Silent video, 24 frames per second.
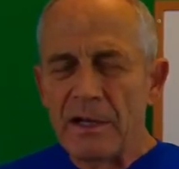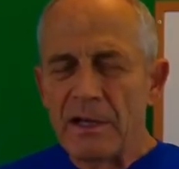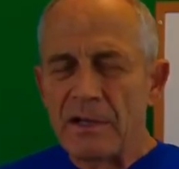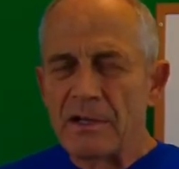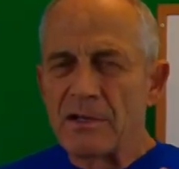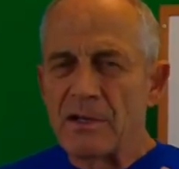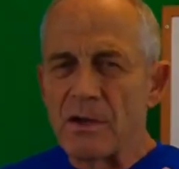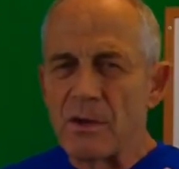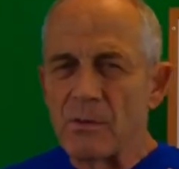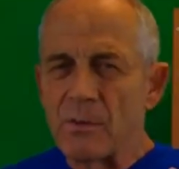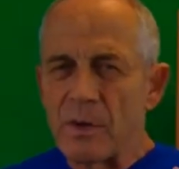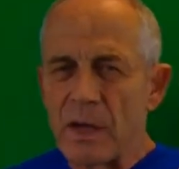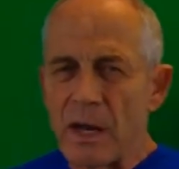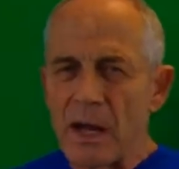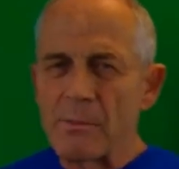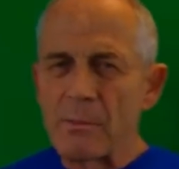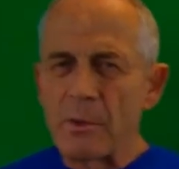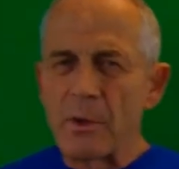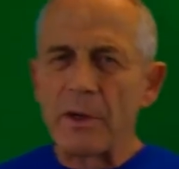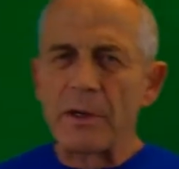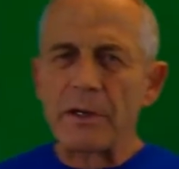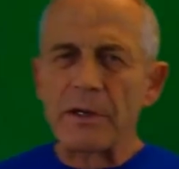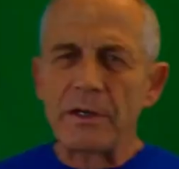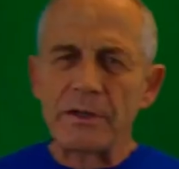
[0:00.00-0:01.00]
So what
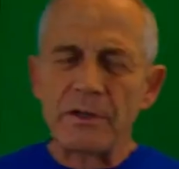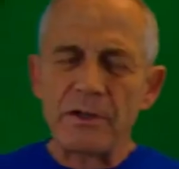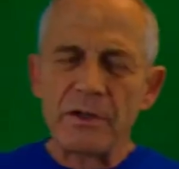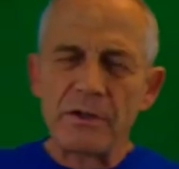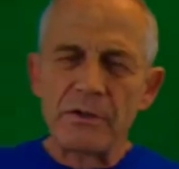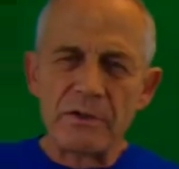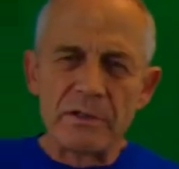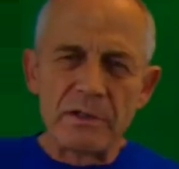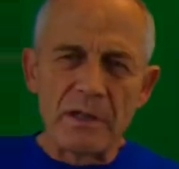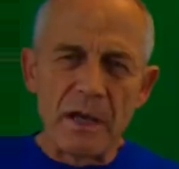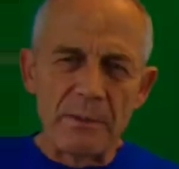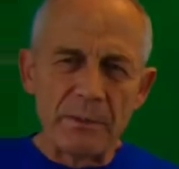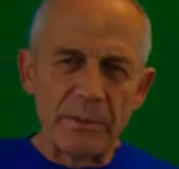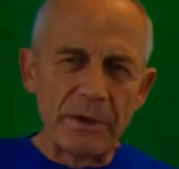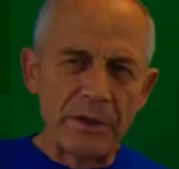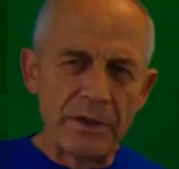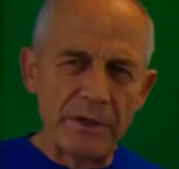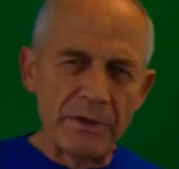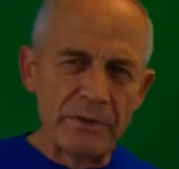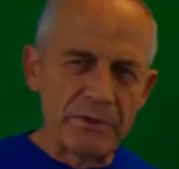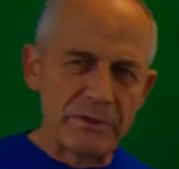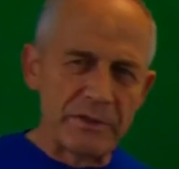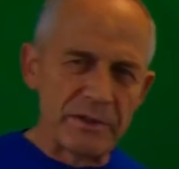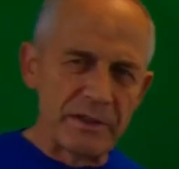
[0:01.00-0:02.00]
I'm going to do is I'm going
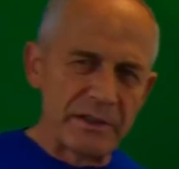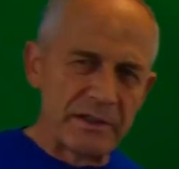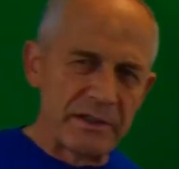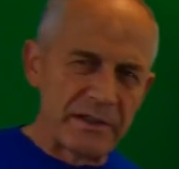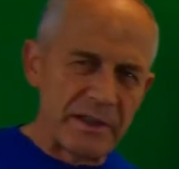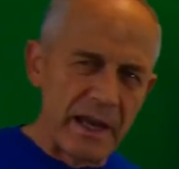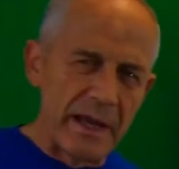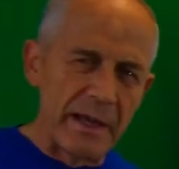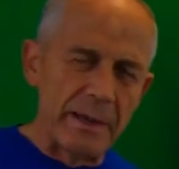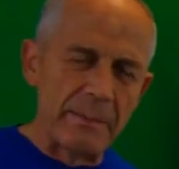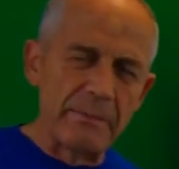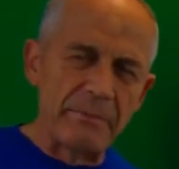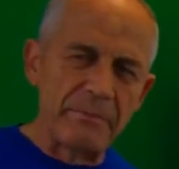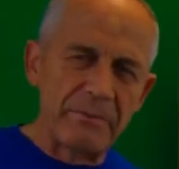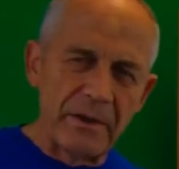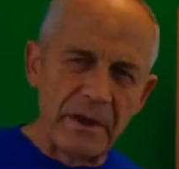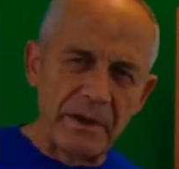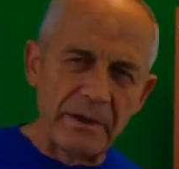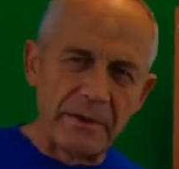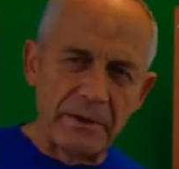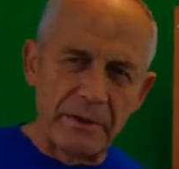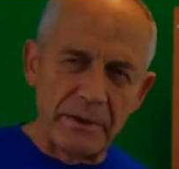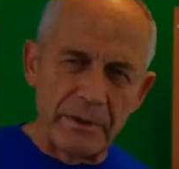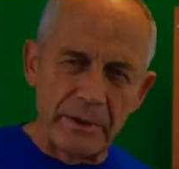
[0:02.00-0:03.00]
to use the same
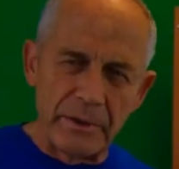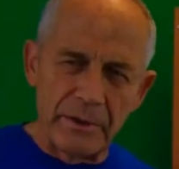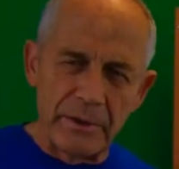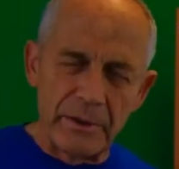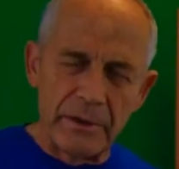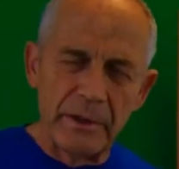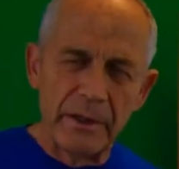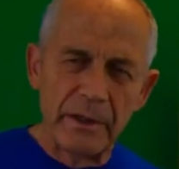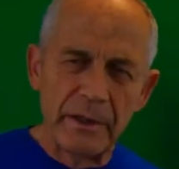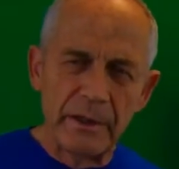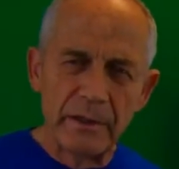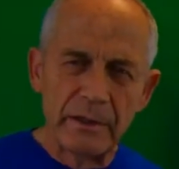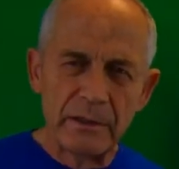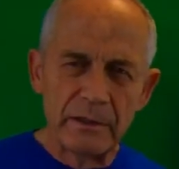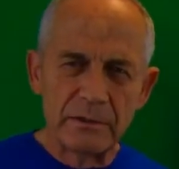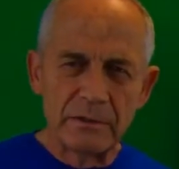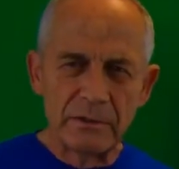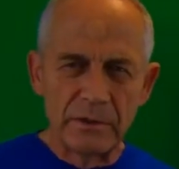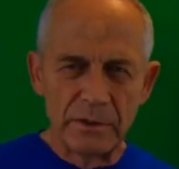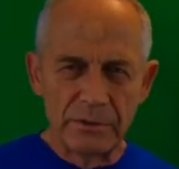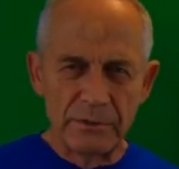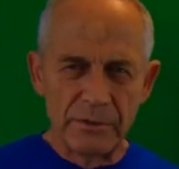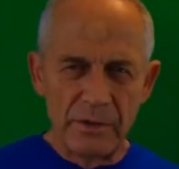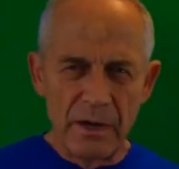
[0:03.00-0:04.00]
figure
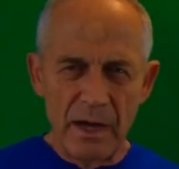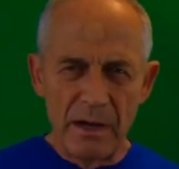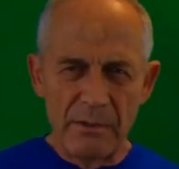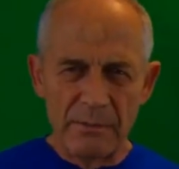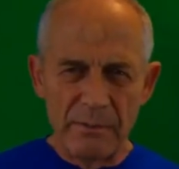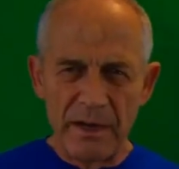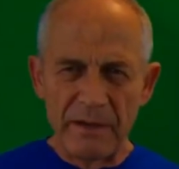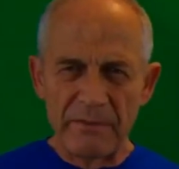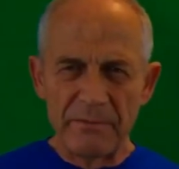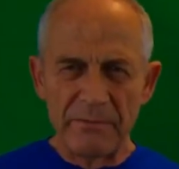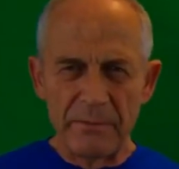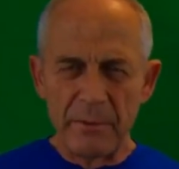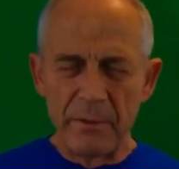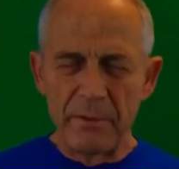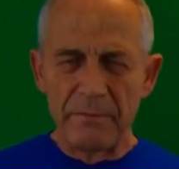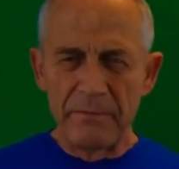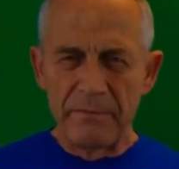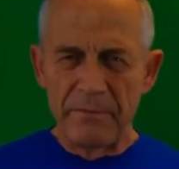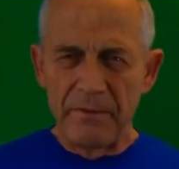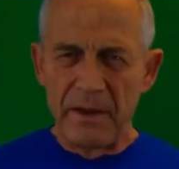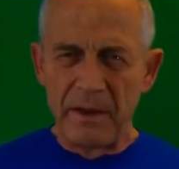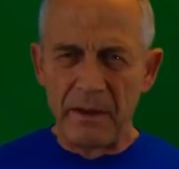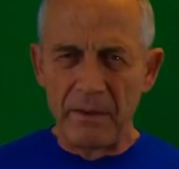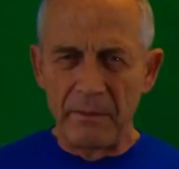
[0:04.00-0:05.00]
to draw my
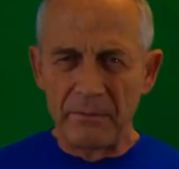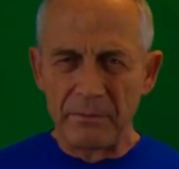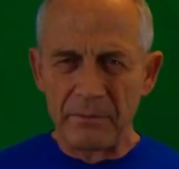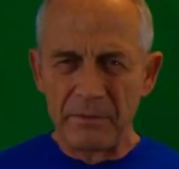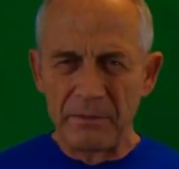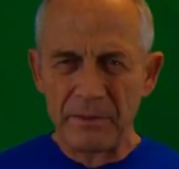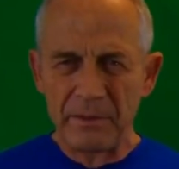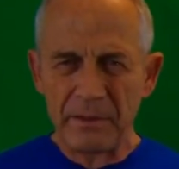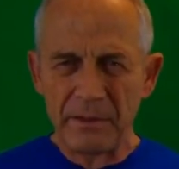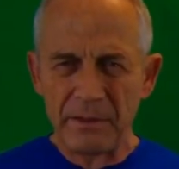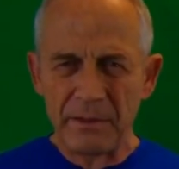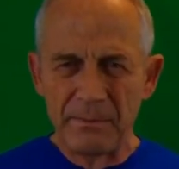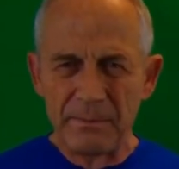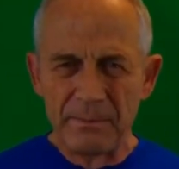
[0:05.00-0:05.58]
4/5.